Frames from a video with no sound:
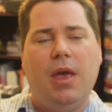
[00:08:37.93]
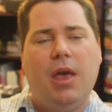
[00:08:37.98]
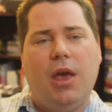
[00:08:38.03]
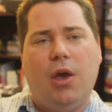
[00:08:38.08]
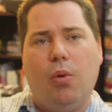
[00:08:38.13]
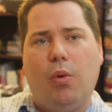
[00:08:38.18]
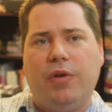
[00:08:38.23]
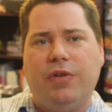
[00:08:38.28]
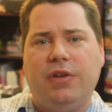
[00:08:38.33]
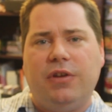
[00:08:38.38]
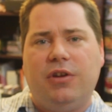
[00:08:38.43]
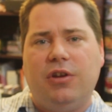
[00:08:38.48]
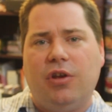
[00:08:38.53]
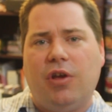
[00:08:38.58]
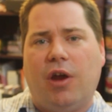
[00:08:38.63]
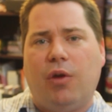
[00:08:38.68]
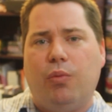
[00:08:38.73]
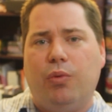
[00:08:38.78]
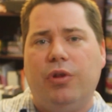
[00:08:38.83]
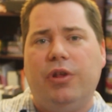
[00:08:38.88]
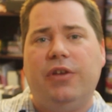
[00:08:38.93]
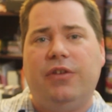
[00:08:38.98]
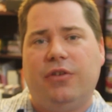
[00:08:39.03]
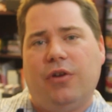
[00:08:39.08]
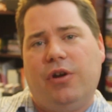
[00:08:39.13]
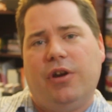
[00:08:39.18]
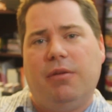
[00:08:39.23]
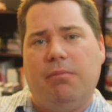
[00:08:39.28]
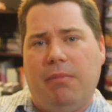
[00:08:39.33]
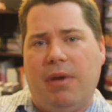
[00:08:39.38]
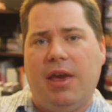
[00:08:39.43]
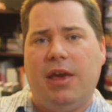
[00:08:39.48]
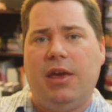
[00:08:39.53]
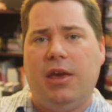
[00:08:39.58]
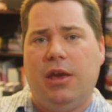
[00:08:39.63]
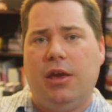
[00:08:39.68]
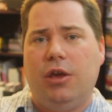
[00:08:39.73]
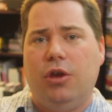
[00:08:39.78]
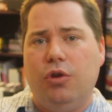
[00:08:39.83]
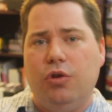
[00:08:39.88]
It wasn't until I really started
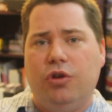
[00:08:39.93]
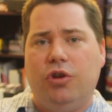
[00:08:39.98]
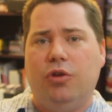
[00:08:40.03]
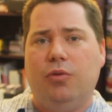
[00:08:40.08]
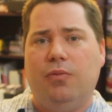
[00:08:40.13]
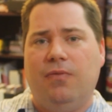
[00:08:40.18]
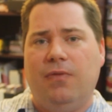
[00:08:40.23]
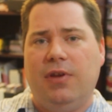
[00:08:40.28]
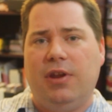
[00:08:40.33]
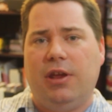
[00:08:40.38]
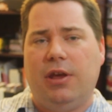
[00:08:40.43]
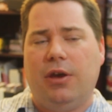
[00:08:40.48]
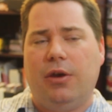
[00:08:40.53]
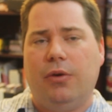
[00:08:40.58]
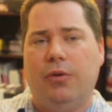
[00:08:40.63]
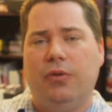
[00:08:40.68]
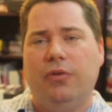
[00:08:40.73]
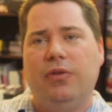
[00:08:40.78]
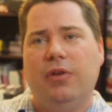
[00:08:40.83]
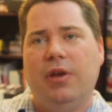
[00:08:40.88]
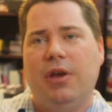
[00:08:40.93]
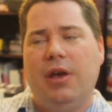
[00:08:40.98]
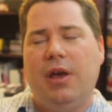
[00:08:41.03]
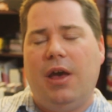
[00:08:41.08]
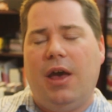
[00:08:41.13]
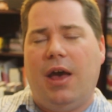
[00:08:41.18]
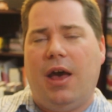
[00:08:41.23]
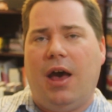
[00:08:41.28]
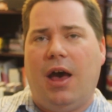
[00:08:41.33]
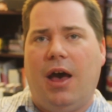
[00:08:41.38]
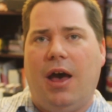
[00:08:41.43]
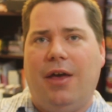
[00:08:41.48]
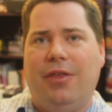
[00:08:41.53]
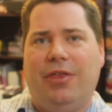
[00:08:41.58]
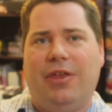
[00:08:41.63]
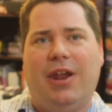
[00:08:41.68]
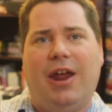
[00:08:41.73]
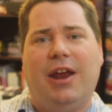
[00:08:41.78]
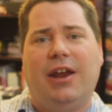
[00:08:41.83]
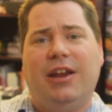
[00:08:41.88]
making YouTube videos uh,
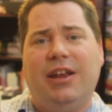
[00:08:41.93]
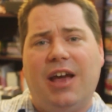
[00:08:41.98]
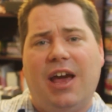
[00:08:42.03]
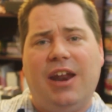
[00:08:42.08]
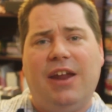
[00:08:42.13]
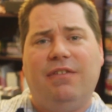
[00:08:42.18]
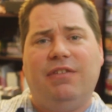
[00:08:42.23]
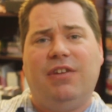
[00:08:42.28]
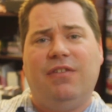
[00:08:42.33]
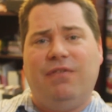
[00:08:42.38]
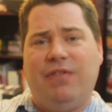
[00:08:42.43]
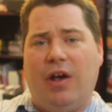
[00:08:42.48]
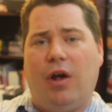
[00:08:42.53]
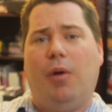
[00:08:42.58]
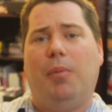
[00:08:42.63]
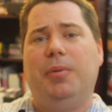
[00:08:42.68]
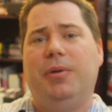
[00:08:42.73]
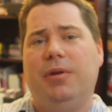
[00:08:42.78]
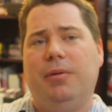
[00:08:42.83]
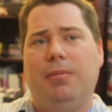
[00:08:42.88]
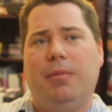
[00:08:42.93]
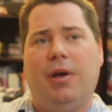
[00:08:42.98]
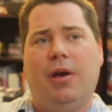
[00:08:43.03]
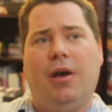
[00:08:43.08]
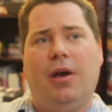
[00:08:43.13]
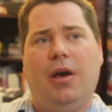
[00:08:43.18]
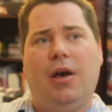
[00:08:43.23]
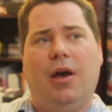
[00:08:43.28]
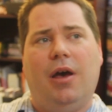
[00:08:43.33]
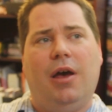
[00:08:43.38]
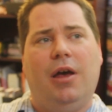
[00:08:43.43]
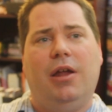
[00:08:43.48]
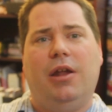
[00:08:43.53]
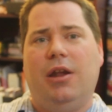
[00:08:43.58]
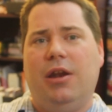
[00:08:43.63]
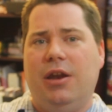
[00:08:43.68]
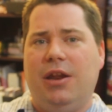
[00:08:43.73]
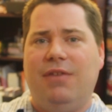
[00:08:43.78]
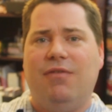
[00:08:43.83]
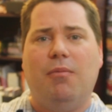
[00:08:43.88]
that I kind of developed uh,
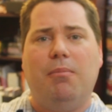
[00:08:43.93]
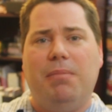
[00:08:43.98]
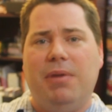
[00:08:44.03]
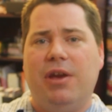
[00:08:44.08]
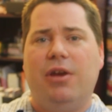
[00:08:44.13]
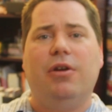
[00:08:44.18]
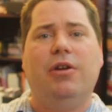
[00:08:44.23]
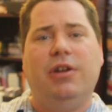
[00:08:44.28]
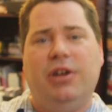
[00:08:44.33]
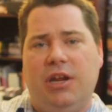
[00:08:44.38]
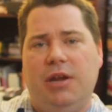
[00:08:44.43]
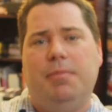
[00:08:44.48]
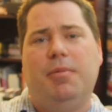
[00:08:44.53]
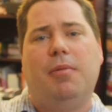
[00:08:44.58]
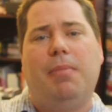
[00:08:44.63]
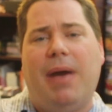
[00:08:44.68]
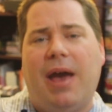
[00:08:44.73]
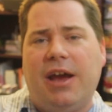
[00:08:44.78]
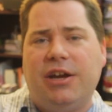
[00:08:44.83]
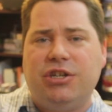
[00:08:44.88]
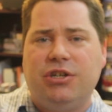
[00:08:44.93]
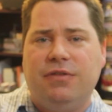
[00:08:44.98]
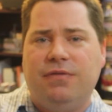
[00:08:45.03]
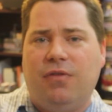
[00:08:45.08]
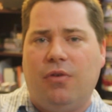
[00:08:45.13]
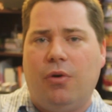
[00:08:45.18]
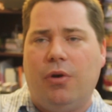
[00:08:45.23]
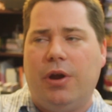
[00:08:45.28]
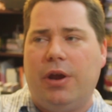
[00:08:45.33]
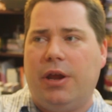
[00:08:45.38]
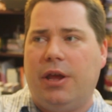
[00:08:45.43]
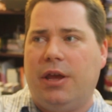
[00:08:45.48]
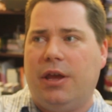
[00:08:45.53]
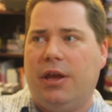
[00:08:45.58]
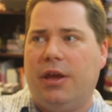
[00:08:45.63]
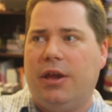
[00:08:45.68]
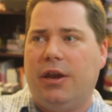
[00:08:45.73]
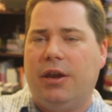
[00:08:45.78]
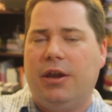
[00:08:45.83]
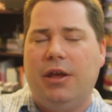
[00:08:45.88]
an even bigger, deeper passion for it,
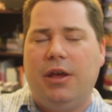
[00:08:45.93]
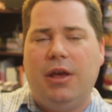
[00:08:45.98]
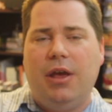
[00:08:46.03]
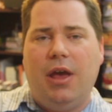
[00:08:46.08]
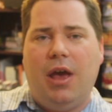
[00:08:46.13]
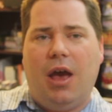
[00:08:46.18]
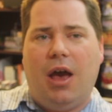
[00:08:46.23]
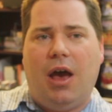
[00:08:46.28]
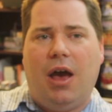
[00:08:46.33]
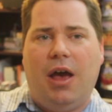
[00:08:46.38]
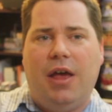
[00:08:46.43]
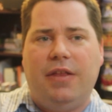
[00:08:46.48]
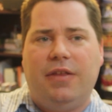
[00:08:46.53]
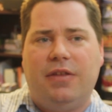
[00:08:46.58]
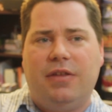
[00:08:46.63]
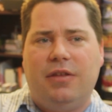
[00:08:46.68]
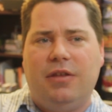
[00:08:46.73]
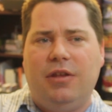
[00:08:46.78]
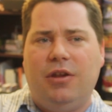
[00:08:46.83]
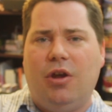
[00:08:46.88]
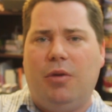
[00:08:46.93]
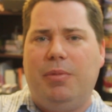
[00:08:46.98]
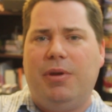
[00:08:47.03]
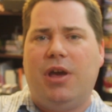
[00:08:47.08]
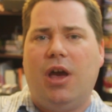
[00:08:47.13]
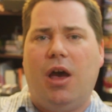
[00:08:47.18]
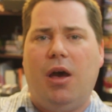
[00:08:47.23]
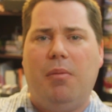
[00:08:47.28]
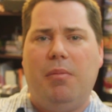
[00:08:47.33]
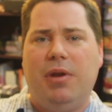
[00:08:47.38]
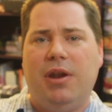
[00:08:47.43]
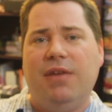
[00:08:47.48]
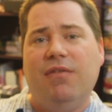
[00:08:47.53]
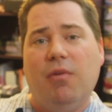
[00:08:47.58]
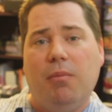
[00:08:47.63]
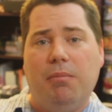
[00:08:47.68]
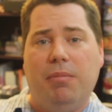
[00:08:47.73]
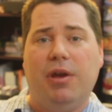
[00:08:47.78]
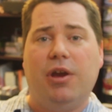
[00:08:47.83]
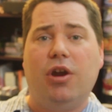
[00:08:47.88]
and uh, it's you know become an
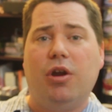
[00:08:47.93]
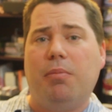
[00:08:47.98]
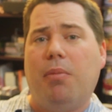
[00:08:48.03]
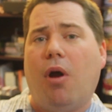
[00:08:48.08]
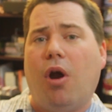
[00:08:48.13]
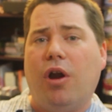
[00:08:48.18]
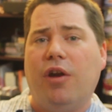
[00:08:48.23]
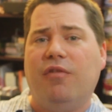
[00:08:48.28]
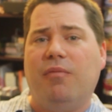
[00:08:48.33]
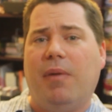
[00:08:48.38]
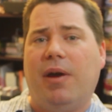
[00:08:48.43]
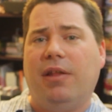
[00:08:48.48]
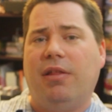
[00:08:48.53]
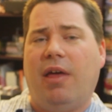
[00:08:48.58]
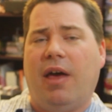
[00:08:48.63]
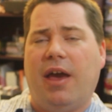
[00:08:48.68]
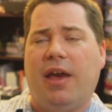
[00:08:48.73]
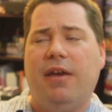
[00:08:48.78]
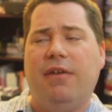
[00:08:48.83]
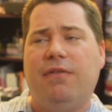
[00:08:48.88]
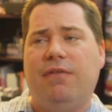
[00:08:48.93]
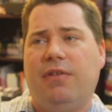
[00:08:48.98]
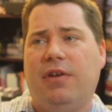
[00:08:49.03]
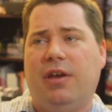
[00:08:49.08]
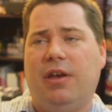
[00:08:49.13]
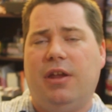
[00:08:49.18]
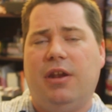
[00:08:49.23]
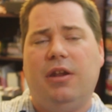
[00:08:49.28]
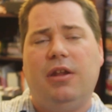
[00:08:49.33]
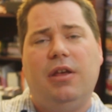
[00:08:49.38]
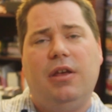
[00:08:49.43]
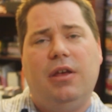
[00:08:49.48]
even bigger part of my life. And